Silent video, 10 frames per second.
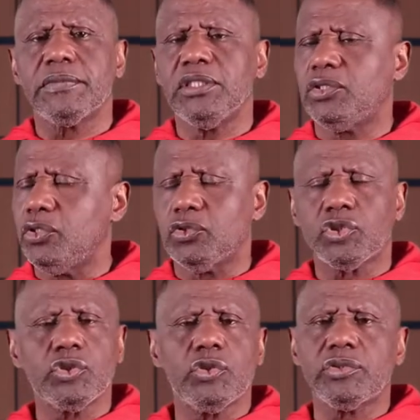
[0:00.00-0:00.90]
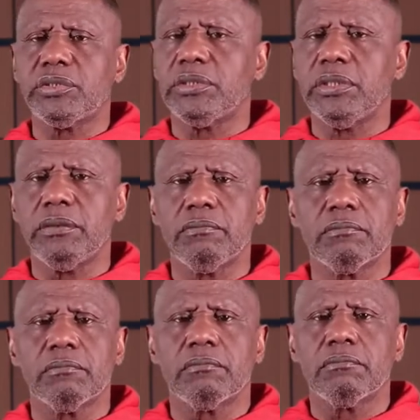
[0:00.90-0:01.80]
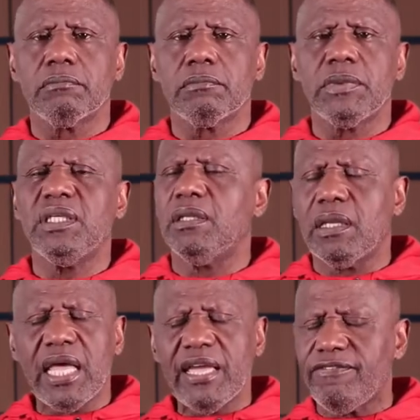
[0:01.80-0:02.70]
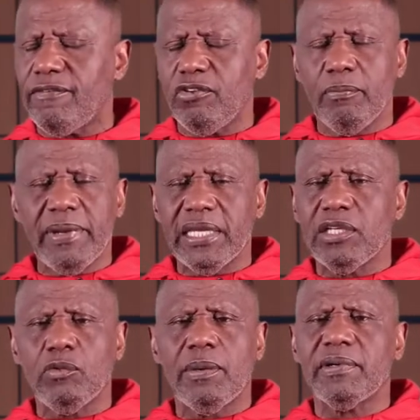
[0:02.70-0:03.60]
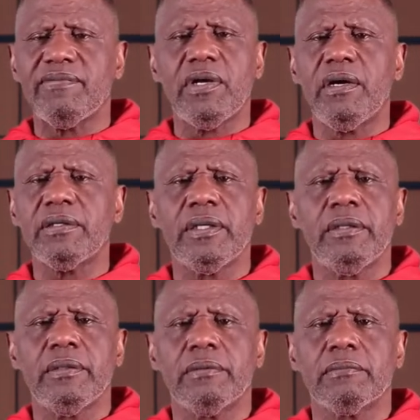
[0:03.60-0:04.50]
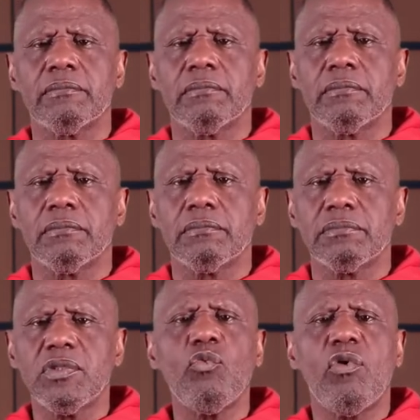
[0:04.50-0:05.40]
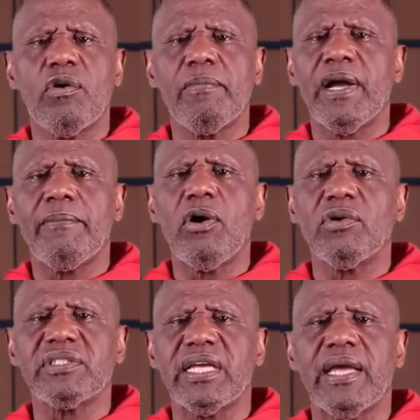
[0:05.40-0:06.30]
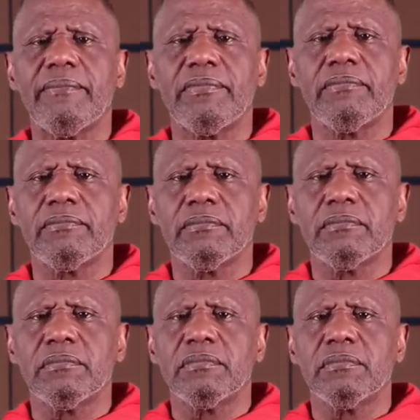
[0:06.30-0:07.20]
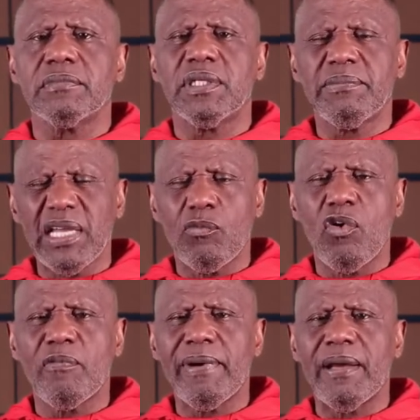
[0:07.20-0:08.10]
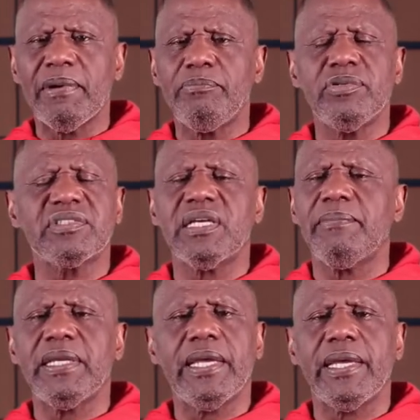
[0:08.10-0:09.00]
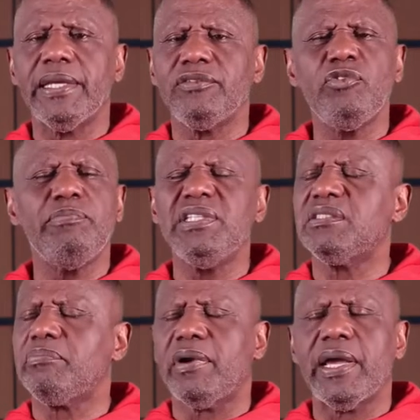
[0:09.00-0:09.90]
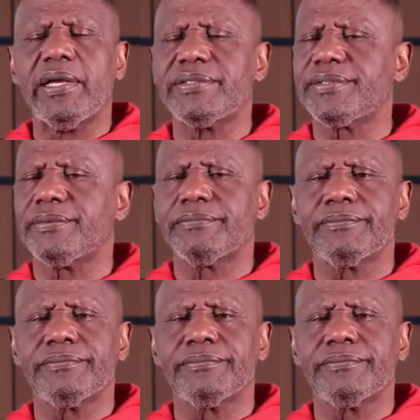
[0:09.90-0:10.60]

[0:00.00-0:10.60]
into your church, in the life of your man and woman of God. Don't walk by them all the time. Sometimes walk by them and put something in their hand. You'd be surprised.